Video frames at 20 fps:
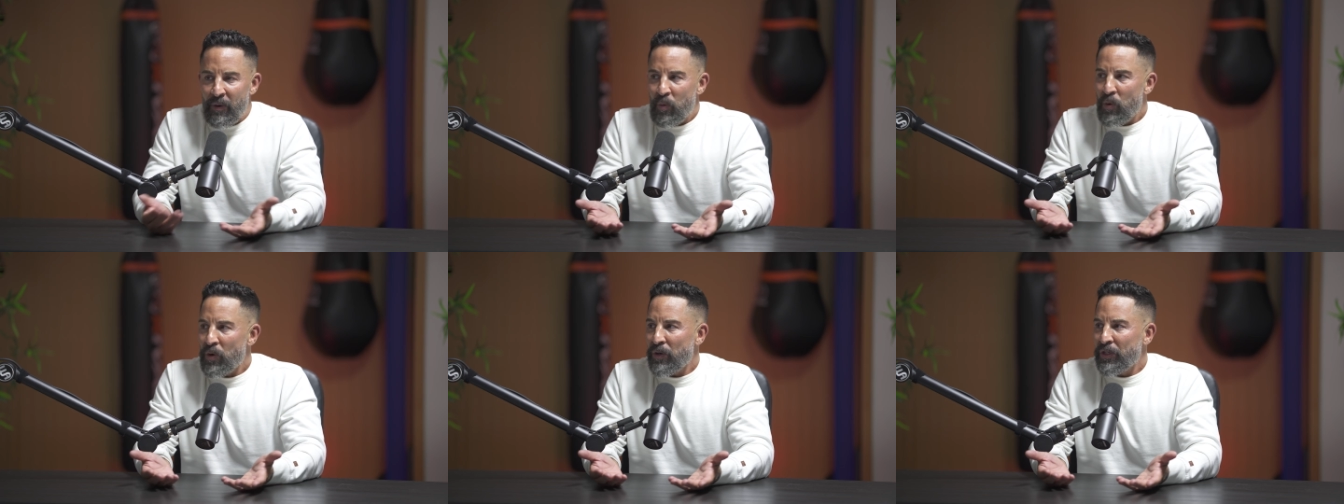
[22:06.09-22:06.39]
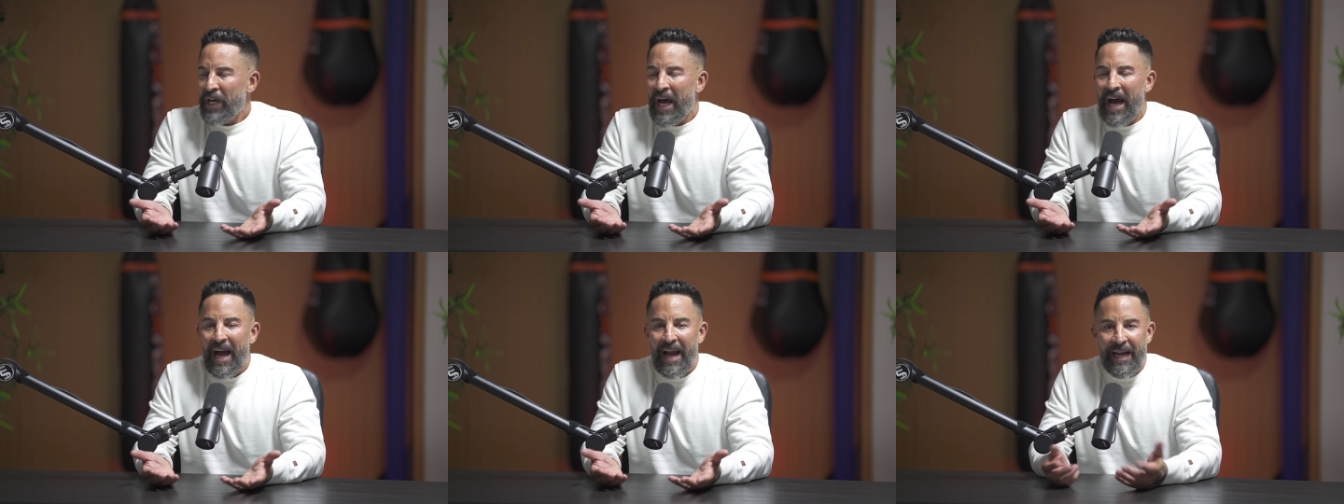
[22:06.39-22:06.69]
We're
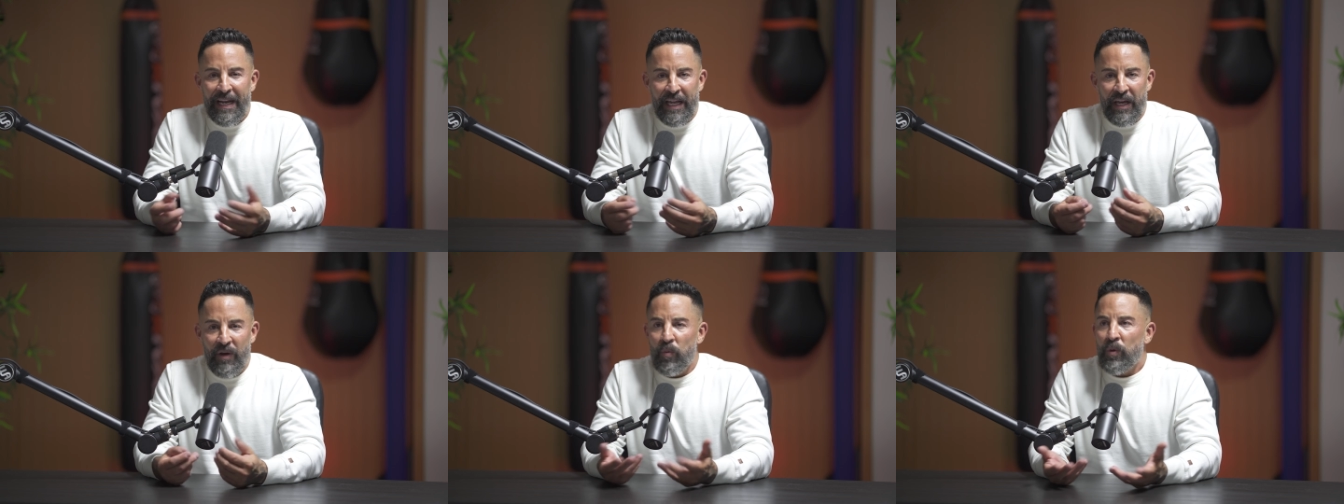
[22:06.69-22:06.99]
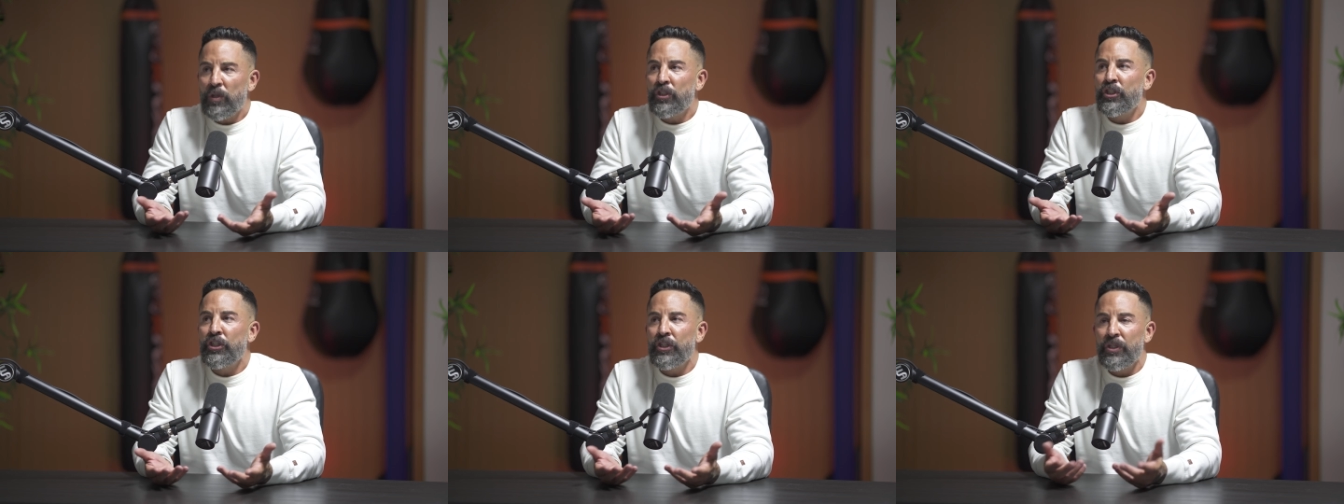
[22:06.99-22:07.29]
tiny,
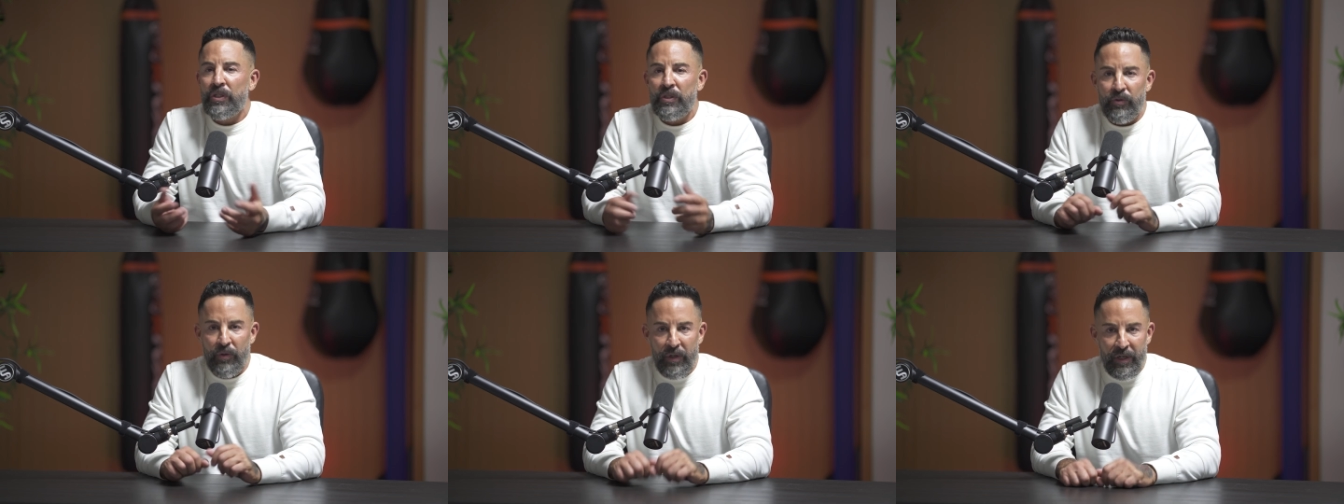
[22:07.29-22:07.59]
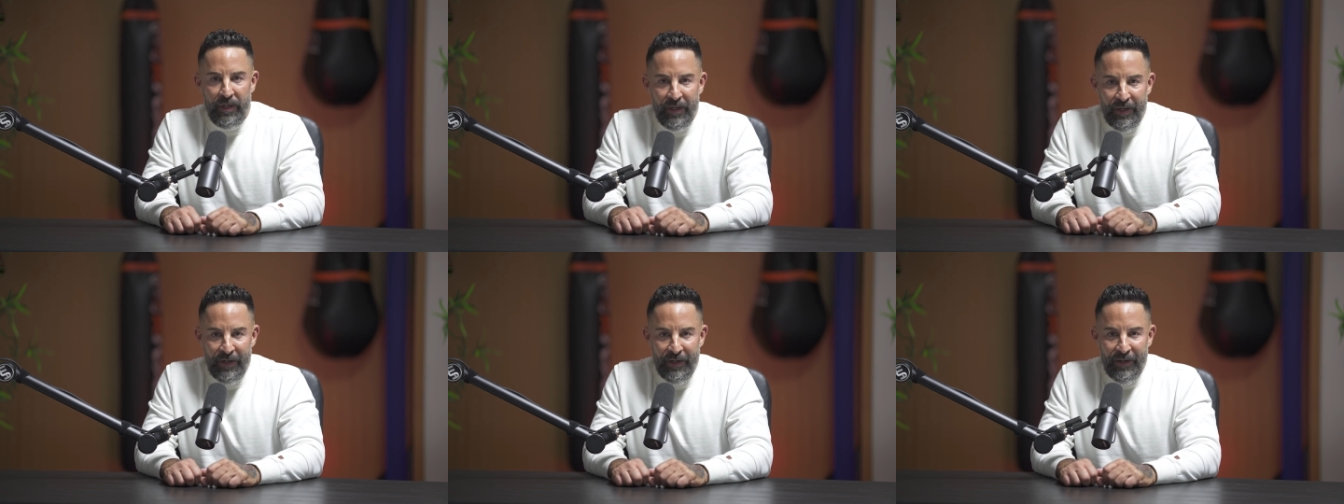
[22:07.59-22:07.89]
we're
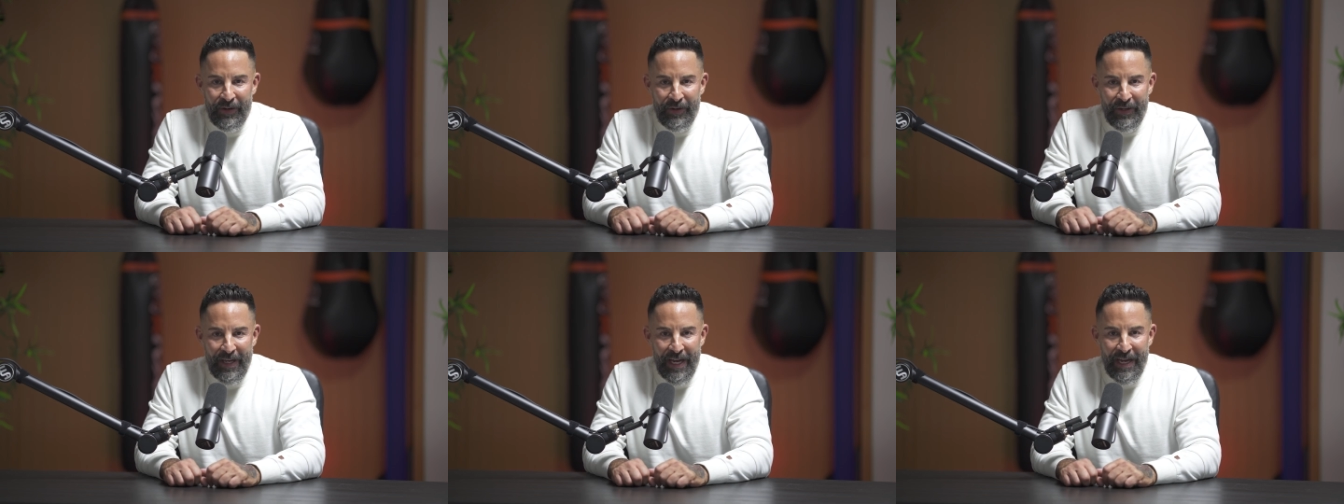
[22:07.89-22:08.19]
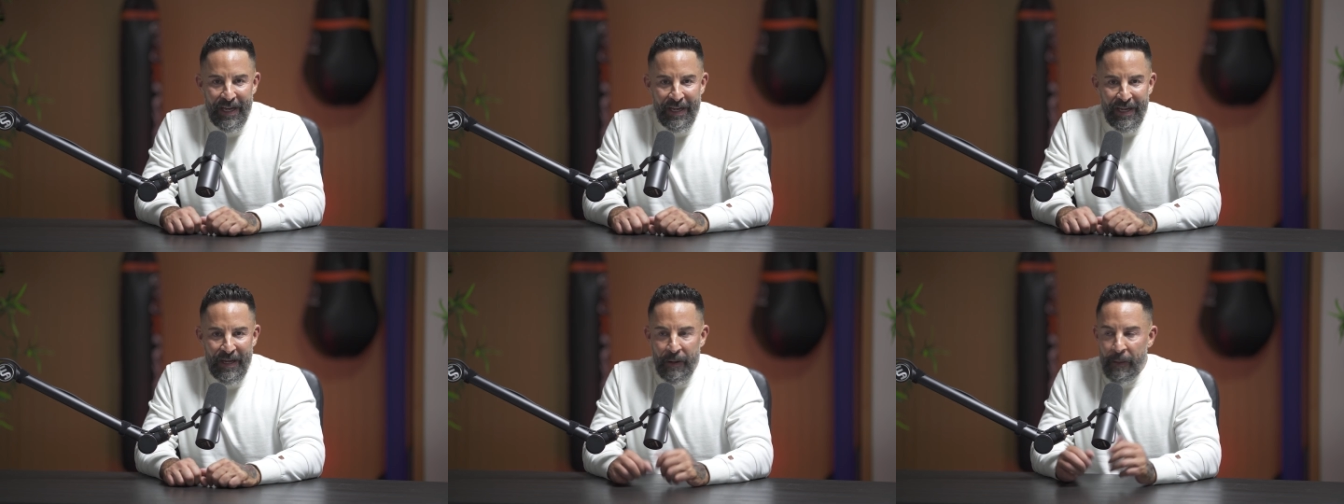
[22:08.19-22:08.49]
children,
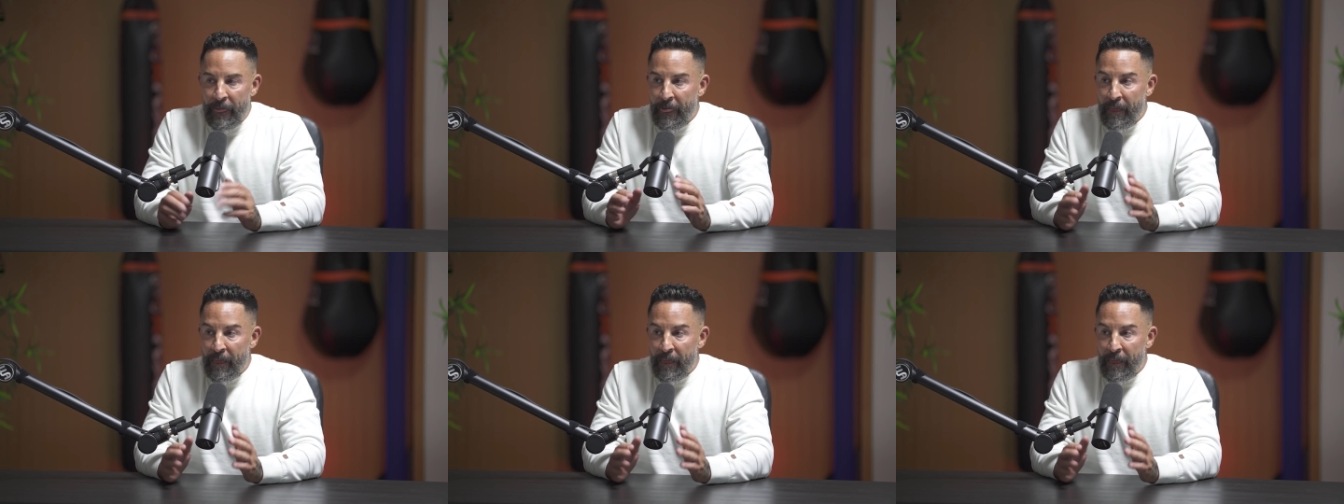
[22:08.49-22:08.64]
okay?